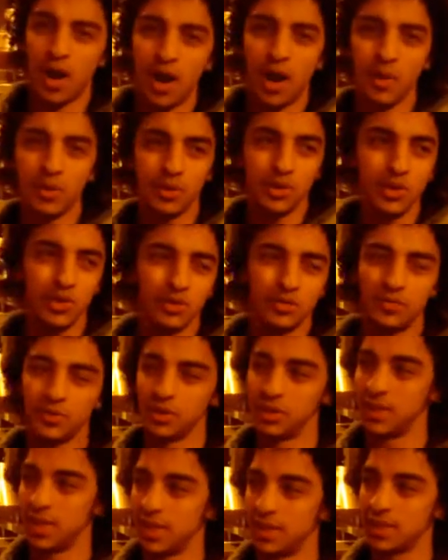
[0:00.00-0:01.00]
Other
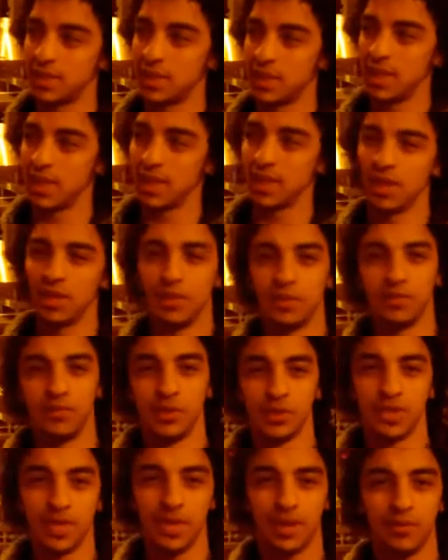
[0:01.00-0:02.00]
universities, like the
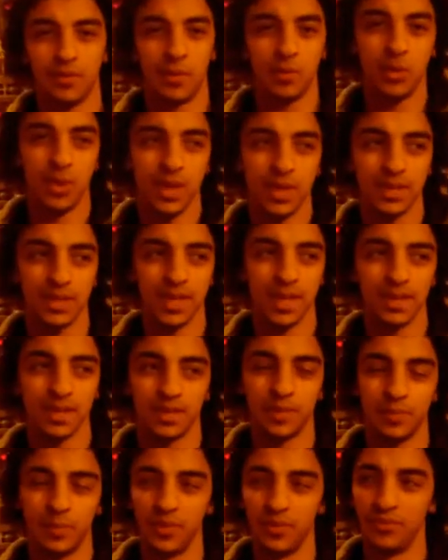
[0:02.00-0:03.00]
University of Queens,
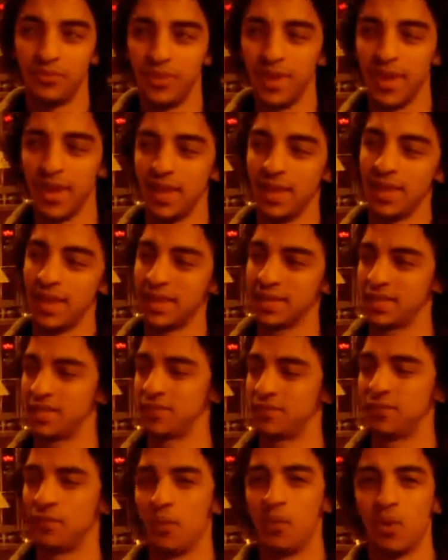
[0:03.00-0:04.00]
has a buffet
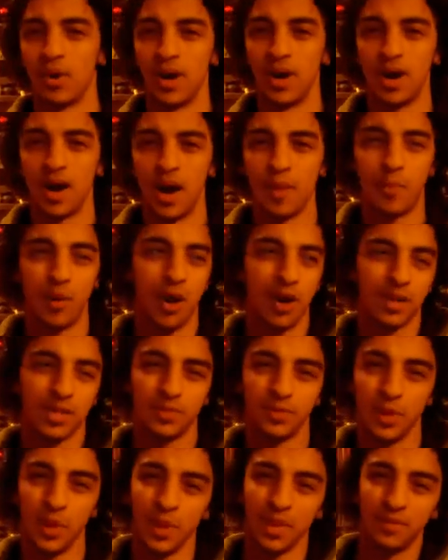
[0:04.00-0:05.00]
that's for
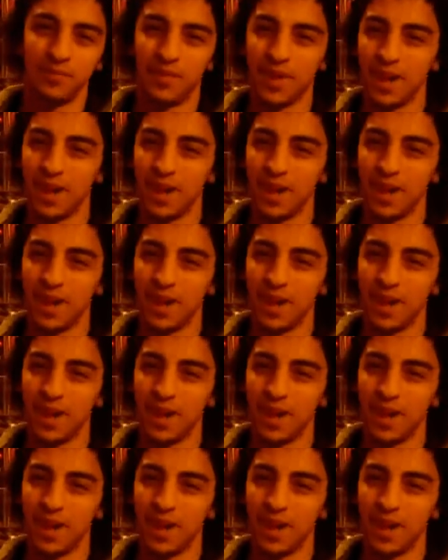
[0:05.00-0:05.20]
approximately $5.